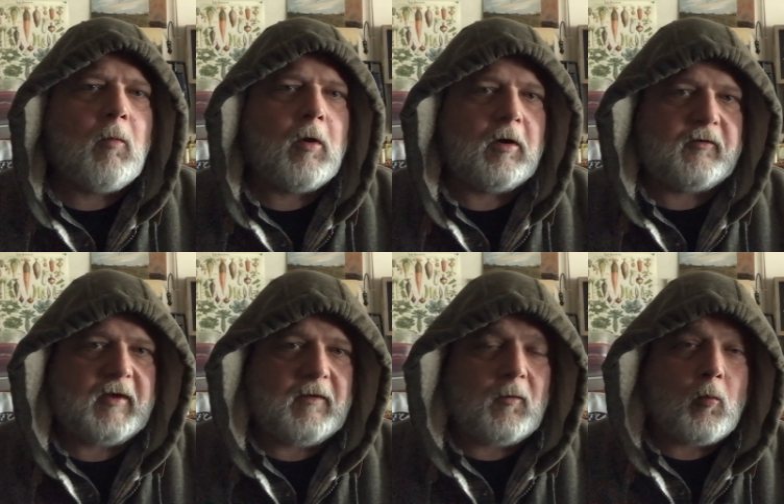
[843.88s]
works
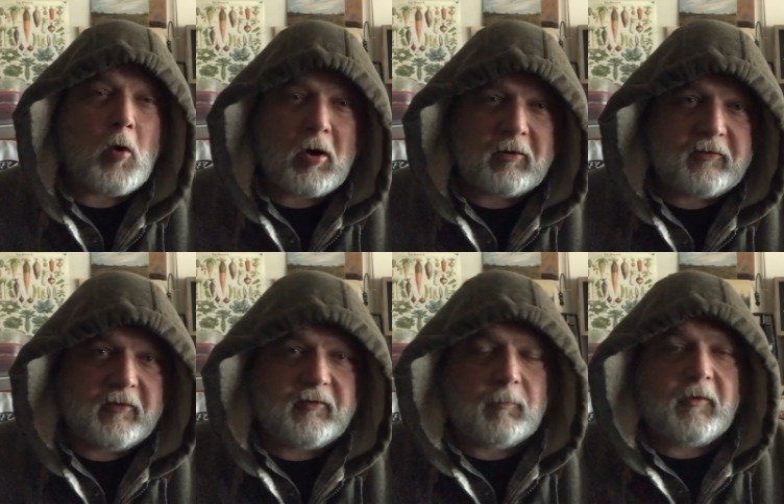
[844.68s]
and the water
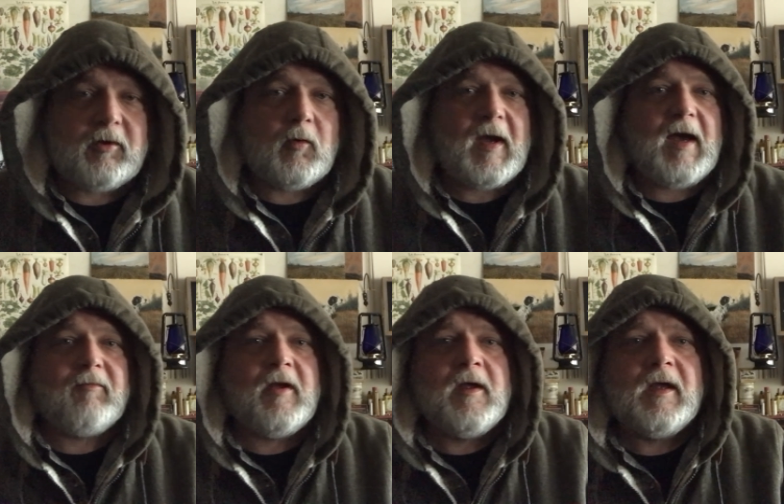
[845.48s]
system that you
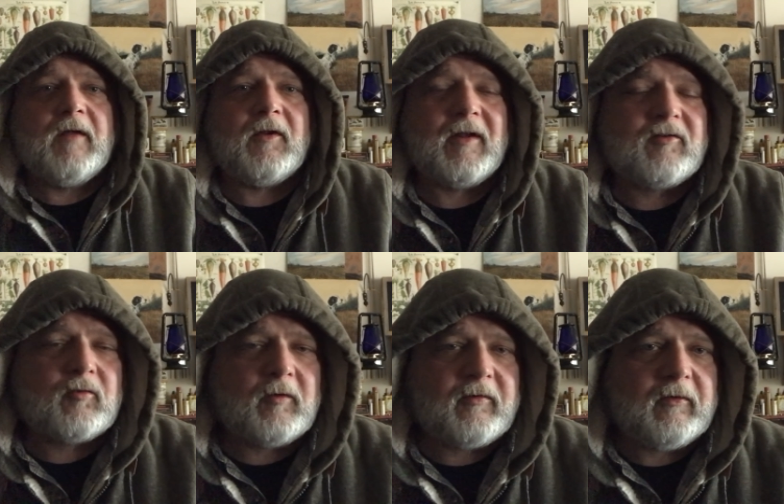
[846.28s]
have and the
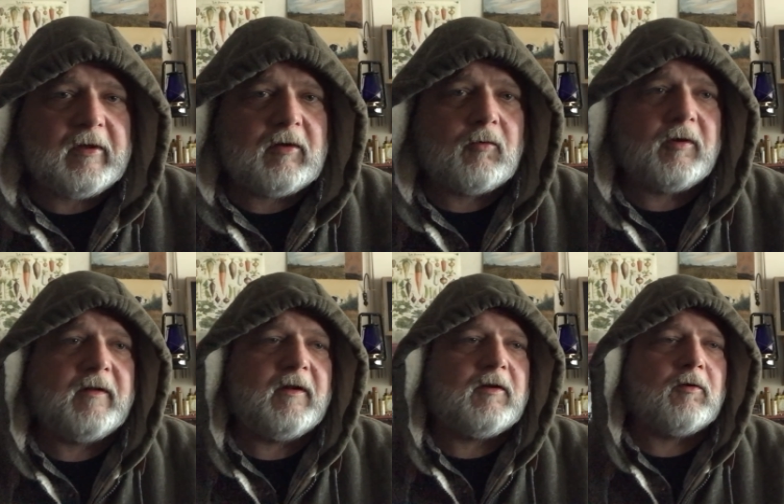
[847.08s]
electricity
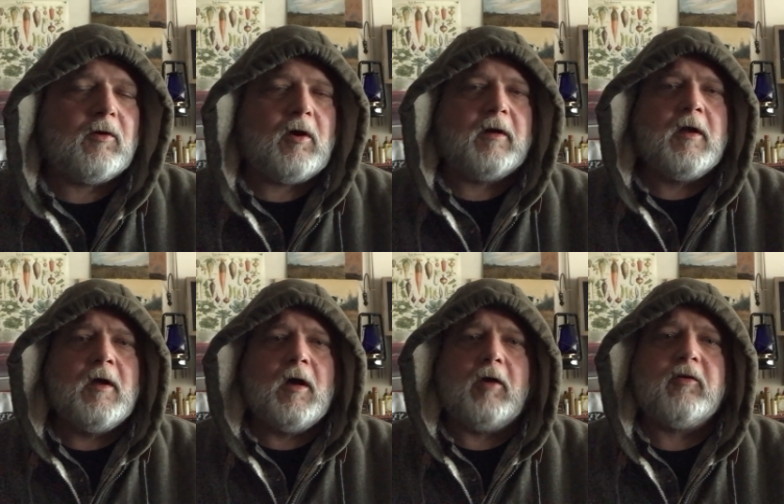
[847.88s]
grid that you're on.
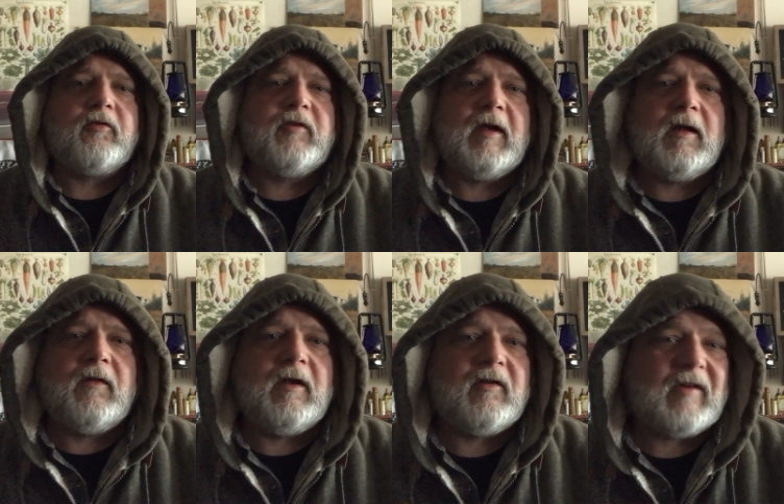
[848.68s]

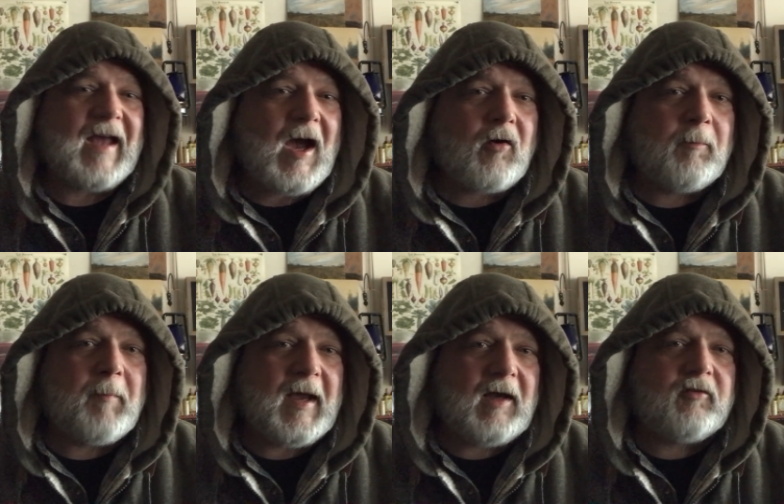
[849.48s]
Understand these and how to
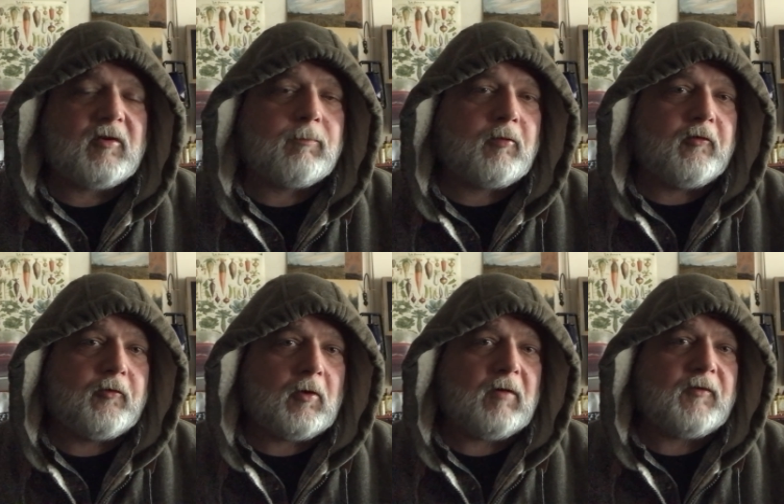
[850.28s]
manage and
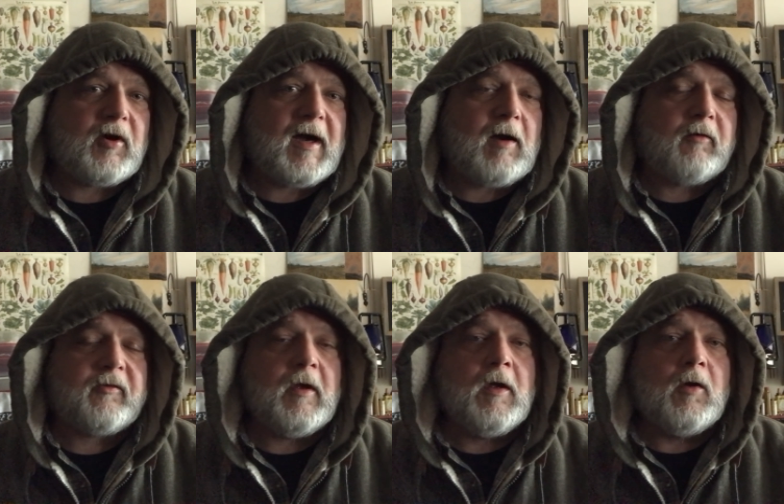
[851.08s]
preserve your
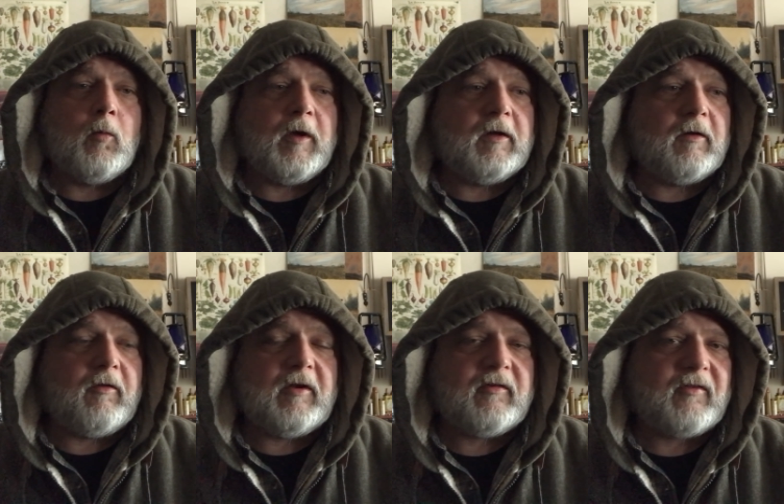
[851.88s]
house when
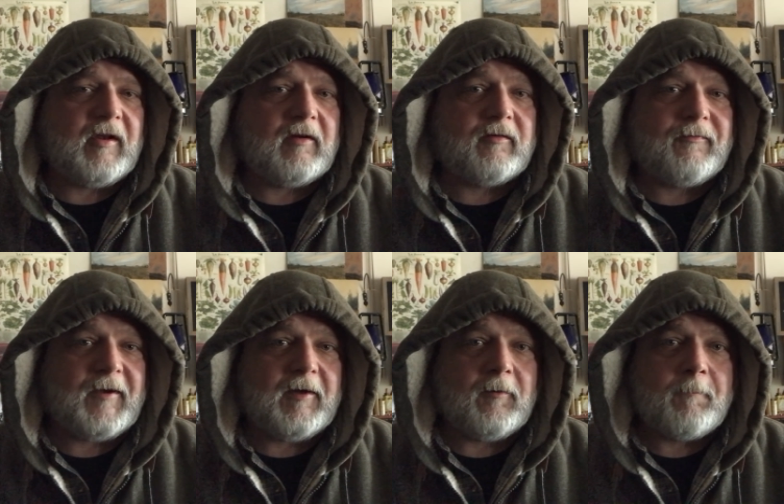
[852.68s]
these things
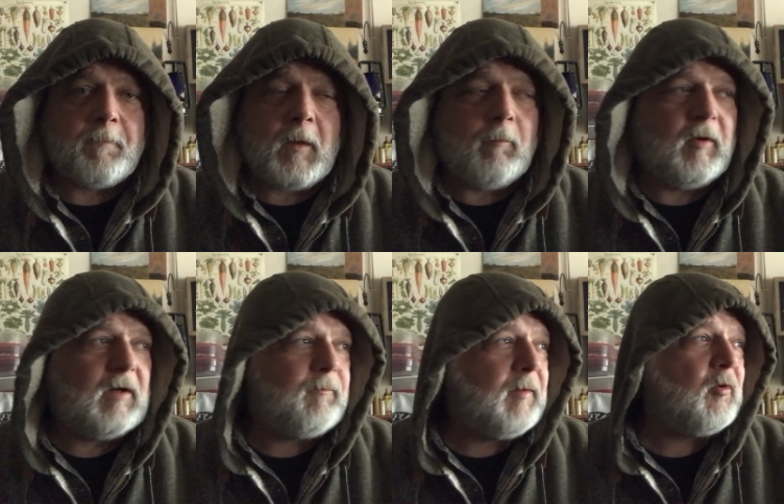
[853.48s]
fail.
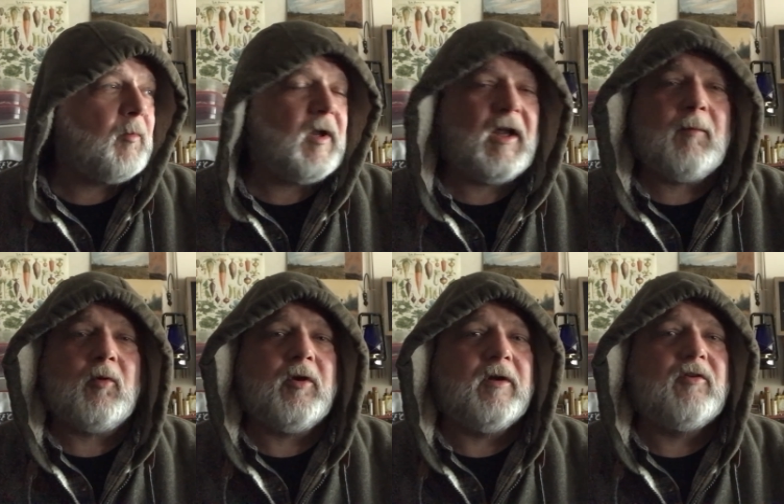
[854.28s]
Many people in my
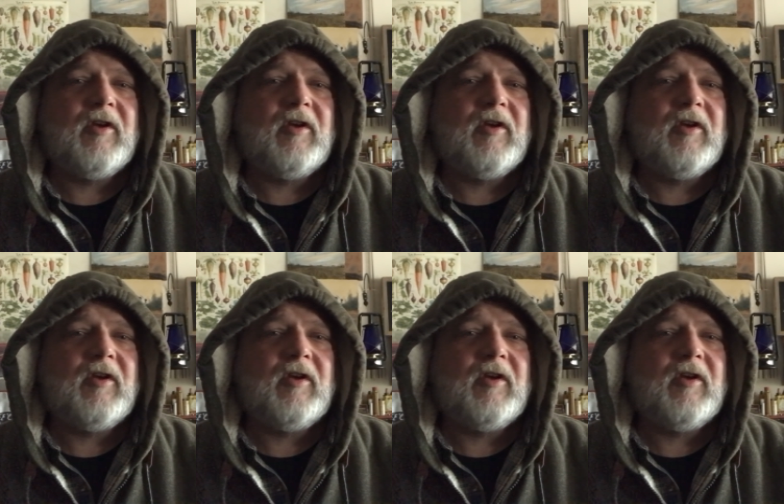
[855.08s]
neighborhood,